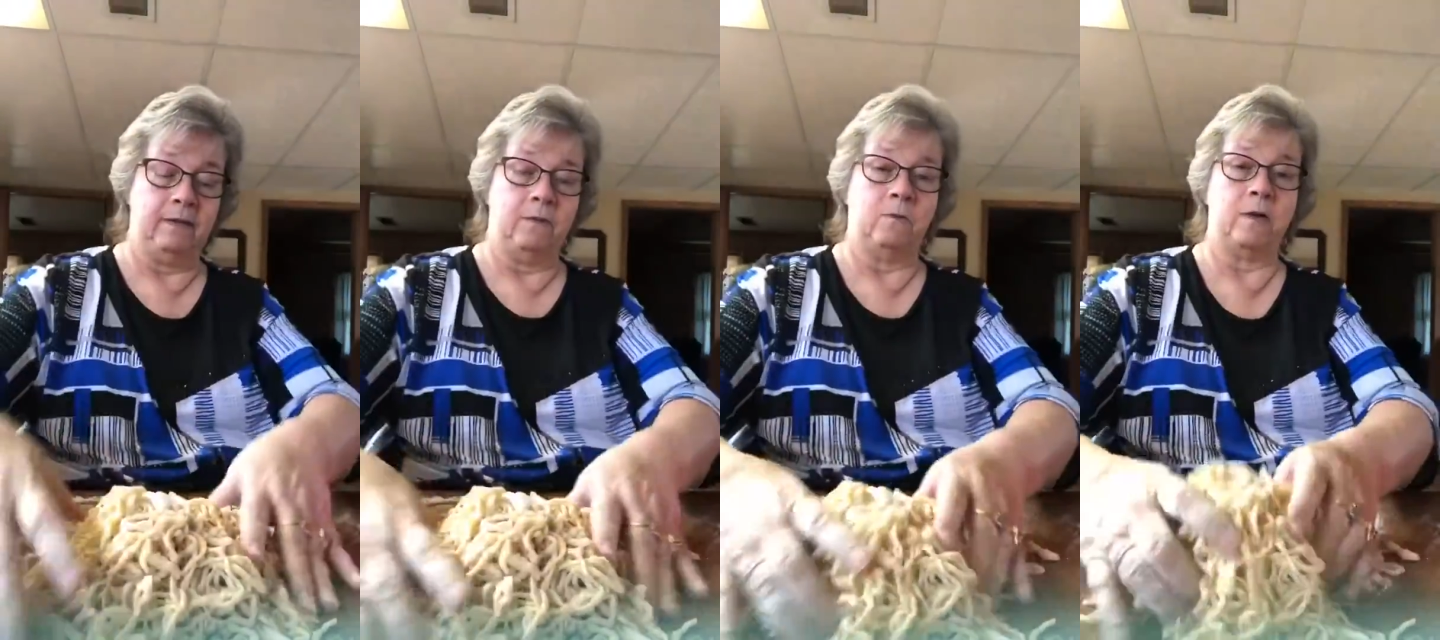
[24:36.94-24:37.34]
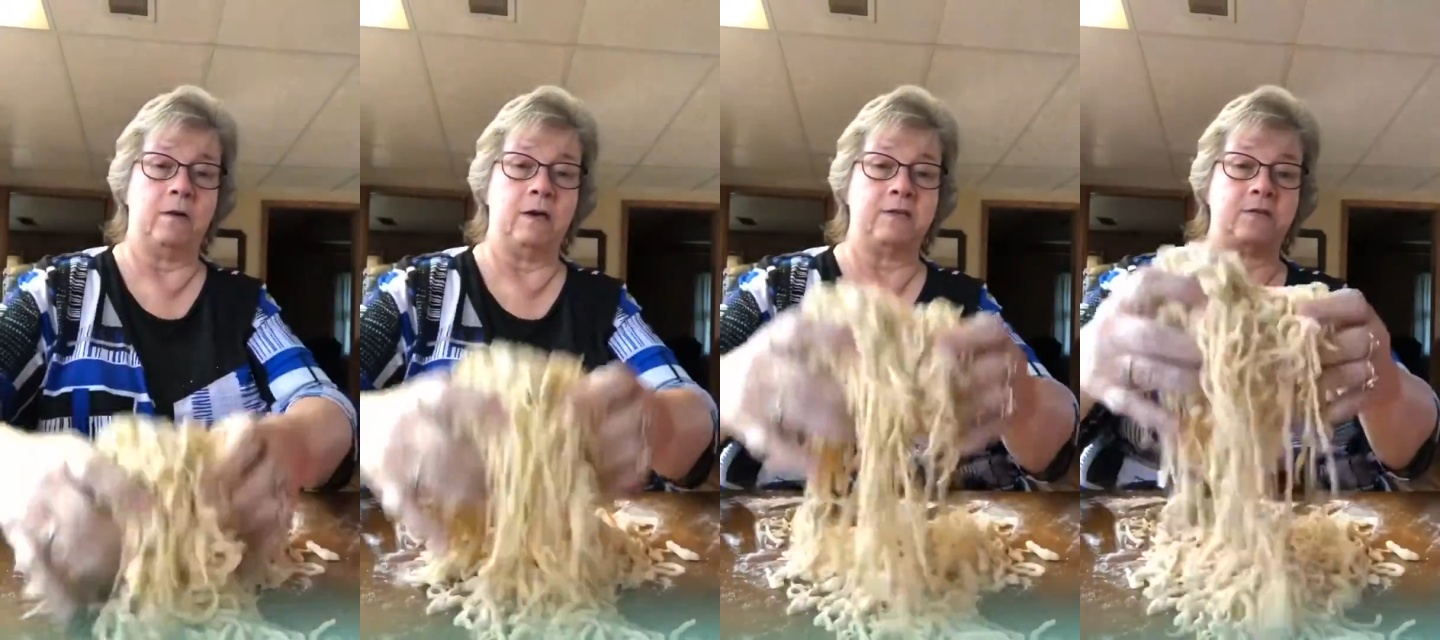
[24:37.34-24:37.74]

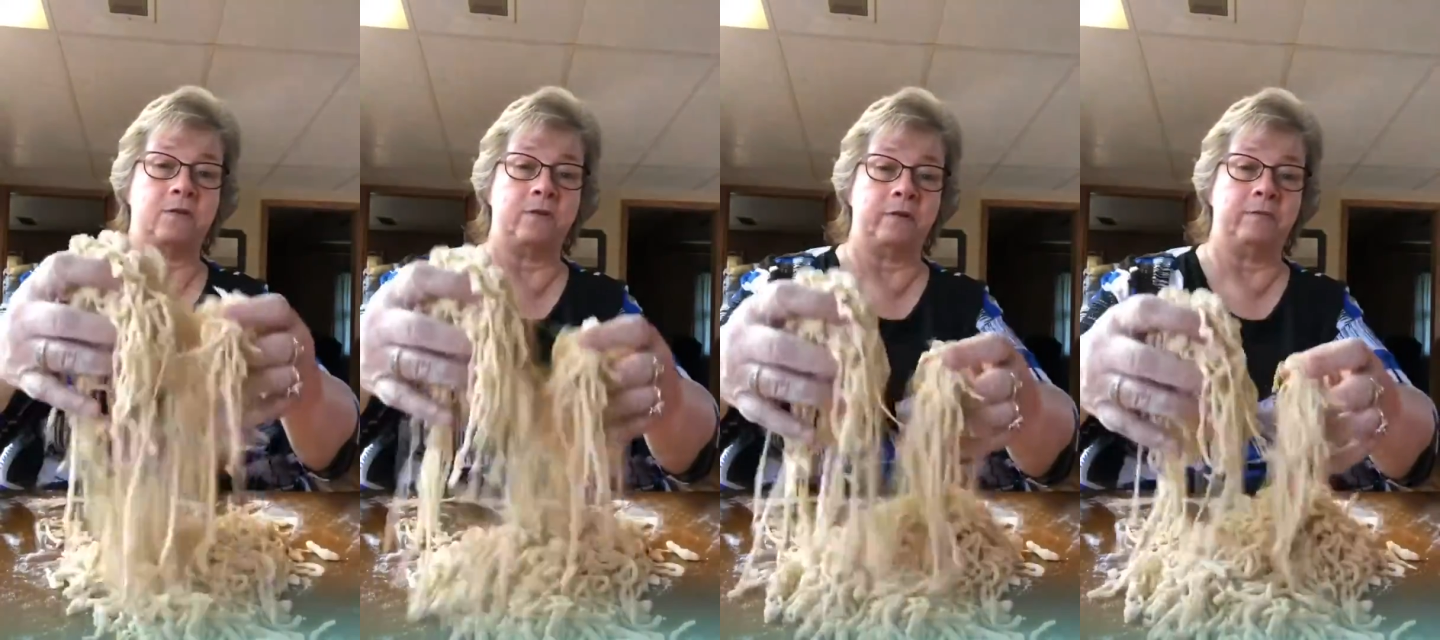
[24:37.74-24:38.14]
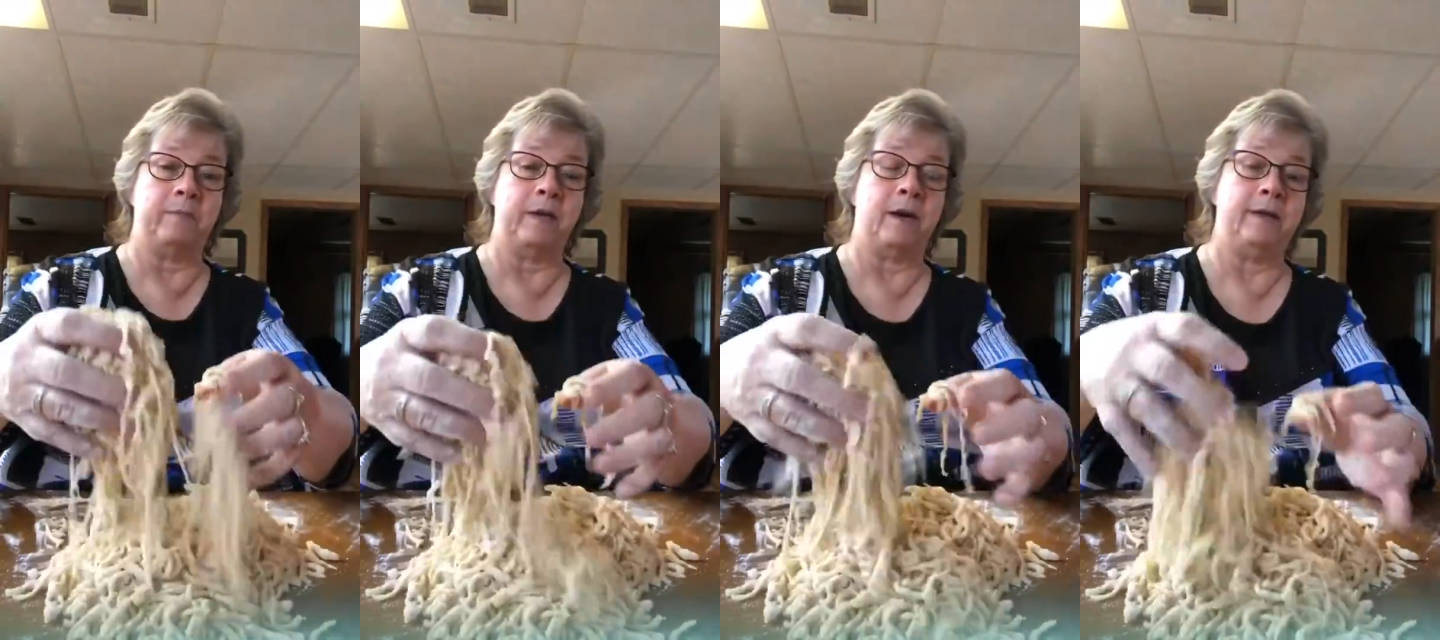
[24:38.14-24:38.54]
where I
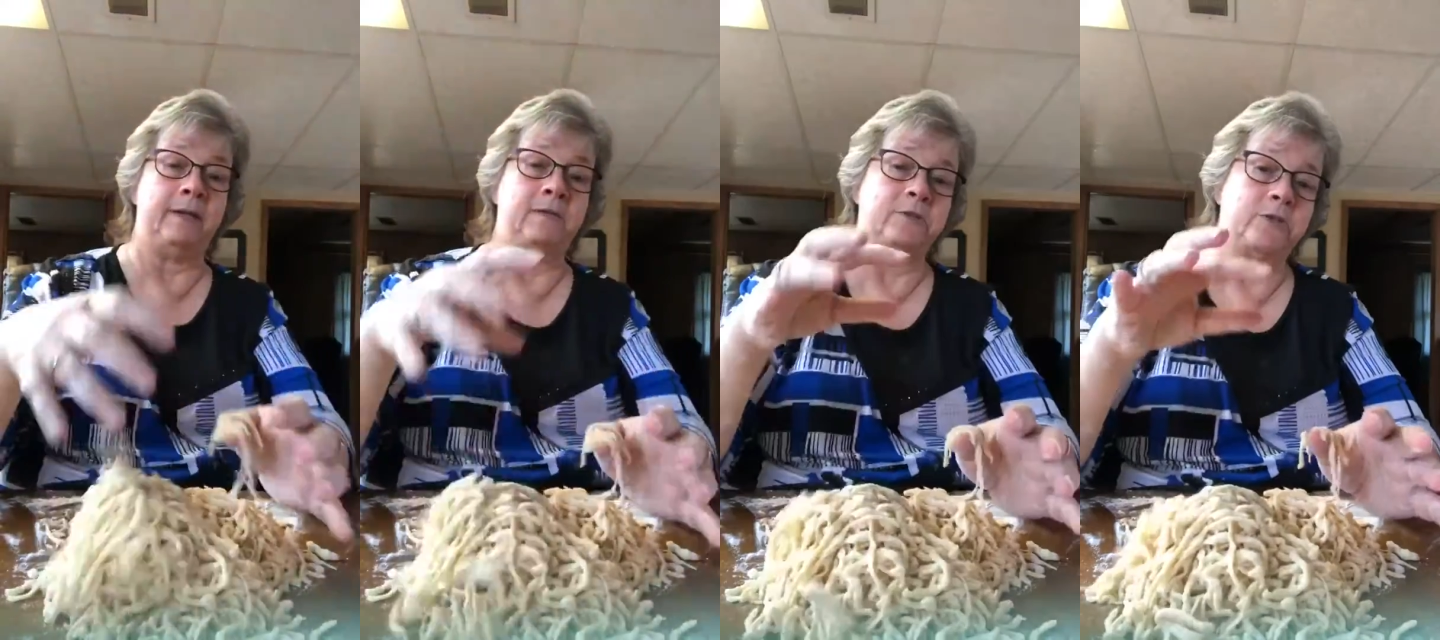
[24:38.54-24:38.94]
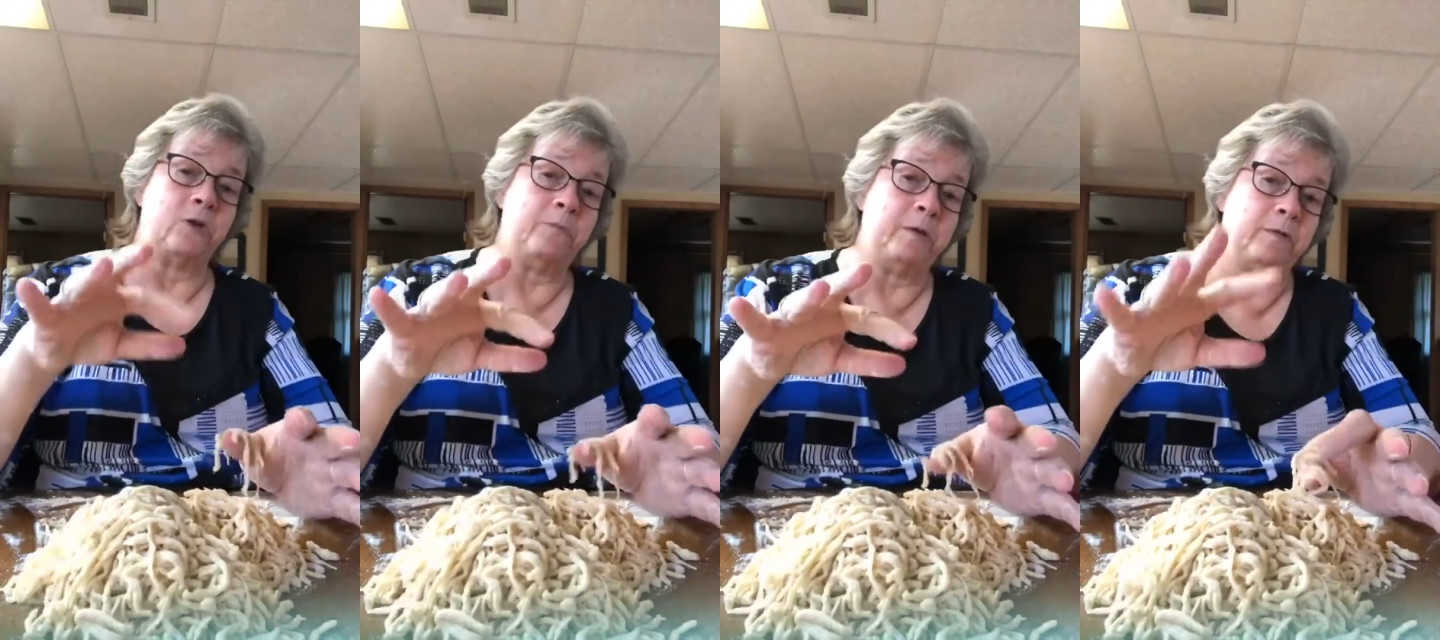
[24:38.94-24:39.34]
started. But I didn't
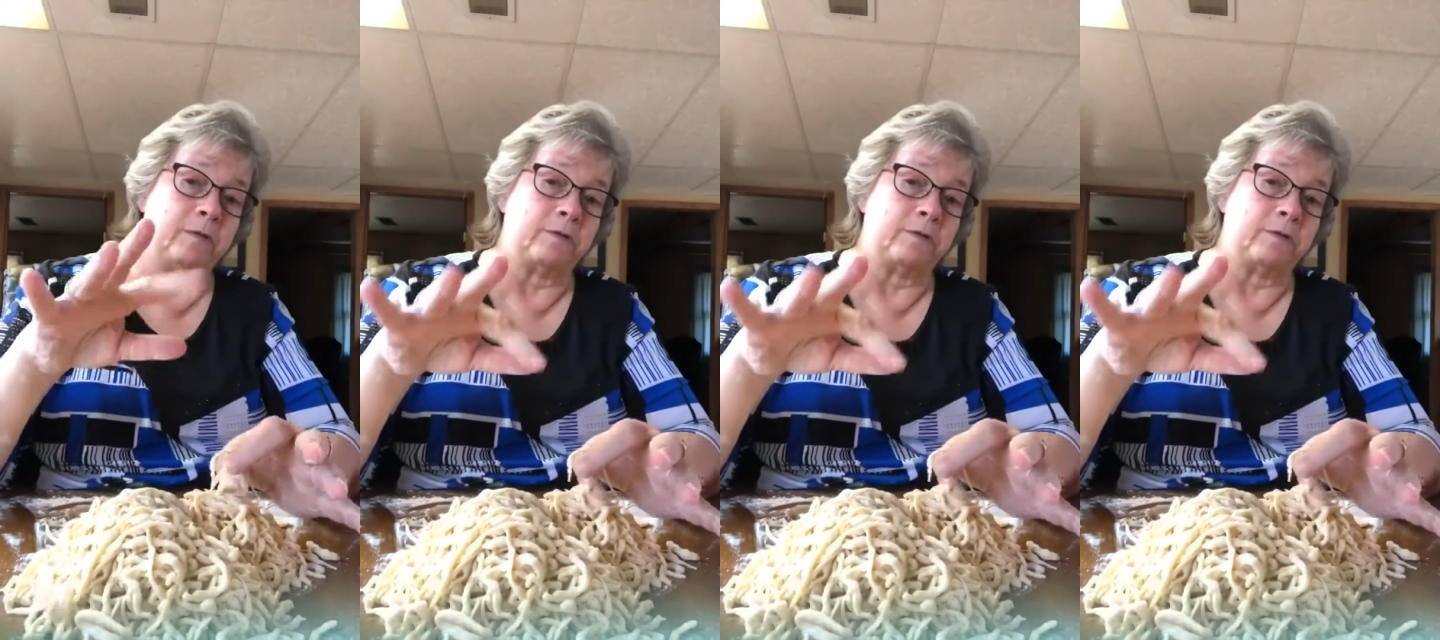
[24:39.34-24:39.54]
show putting